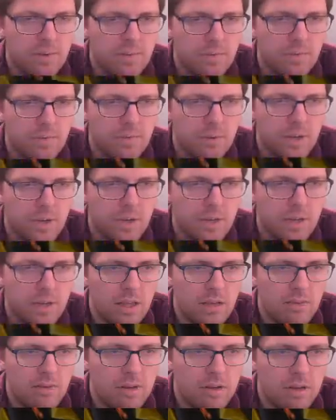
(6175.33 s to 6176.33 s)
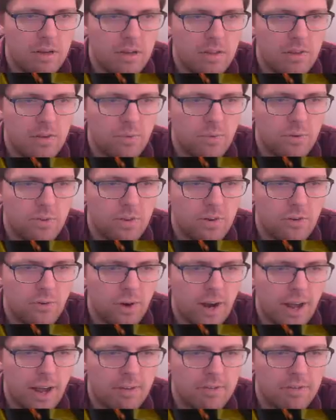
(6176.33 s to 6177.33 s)
We can even, would the
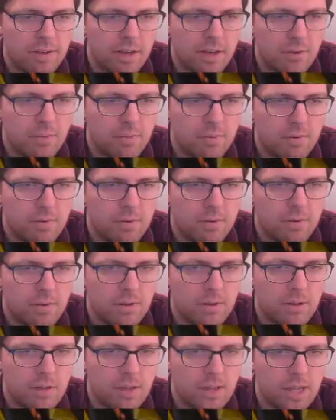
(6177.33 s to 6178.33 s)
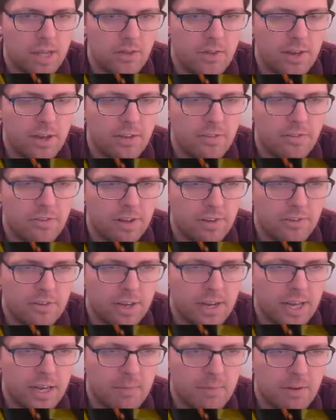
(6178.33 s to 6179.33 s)
draft help? He only does 60
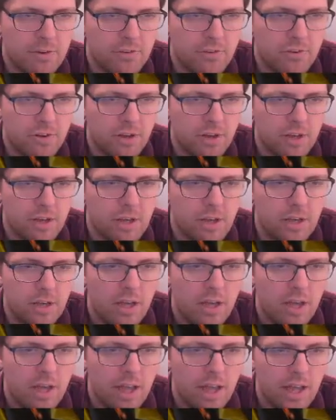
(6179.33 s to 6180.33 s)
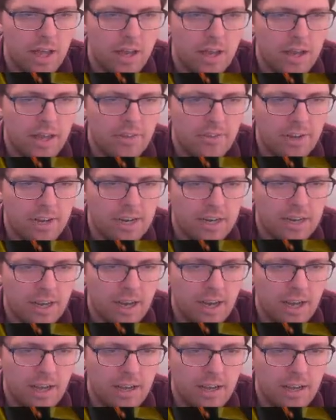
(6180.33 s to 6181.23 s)
damage. And he's gonna die.